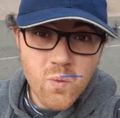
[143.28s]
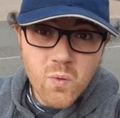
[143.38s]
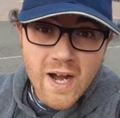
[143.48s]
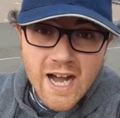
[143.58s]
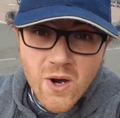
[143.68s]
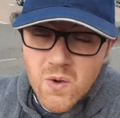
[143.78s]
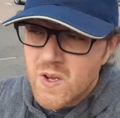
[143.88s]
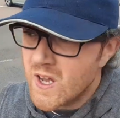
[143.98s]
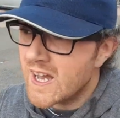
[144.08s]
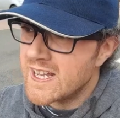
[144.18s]
Wow
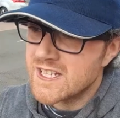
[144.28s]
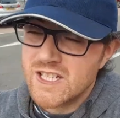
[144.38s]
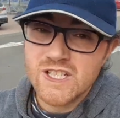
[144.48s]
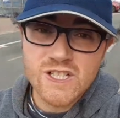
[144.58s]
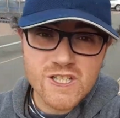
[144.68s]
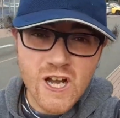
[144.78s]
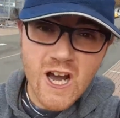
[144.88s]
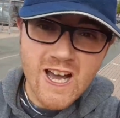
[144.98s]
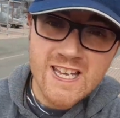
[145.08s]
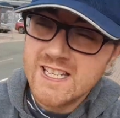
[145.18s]
guys, the
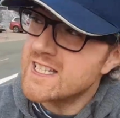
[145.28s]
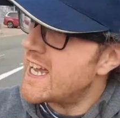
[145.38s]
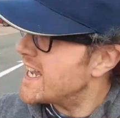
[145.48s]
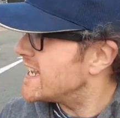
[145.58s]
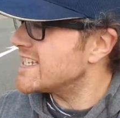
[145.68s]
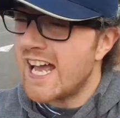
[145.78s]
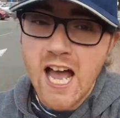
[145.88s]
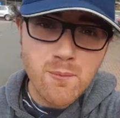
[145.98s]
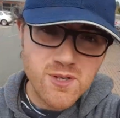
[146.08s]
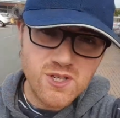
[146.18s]
sky today is
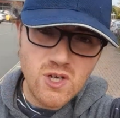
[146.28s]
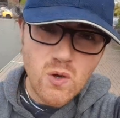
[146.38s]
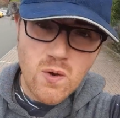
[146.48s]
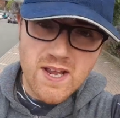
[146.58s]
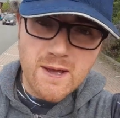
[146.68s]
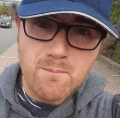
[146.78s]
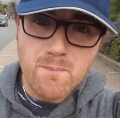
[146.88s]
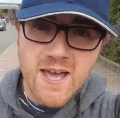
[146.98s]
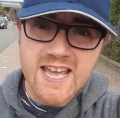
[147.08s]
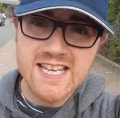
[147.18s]
absolutely
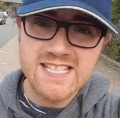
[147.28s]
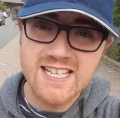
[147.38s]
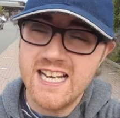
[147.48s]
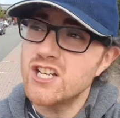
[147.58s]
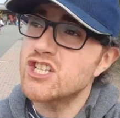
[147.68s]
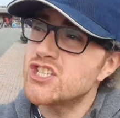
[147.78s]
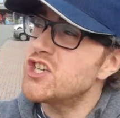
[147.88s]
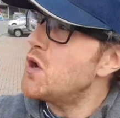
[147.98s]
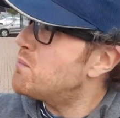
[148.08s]
amazing. It looks so